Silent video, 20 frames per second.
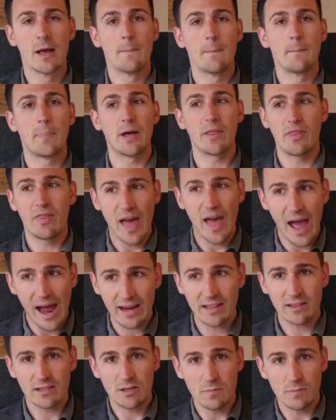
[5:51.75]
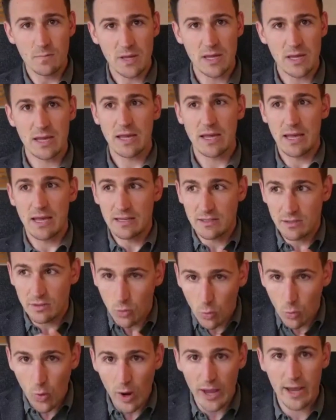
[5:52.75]
but that to me is the
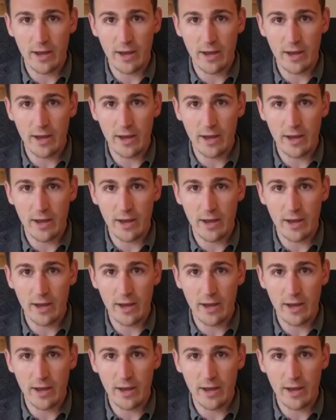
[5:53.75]
way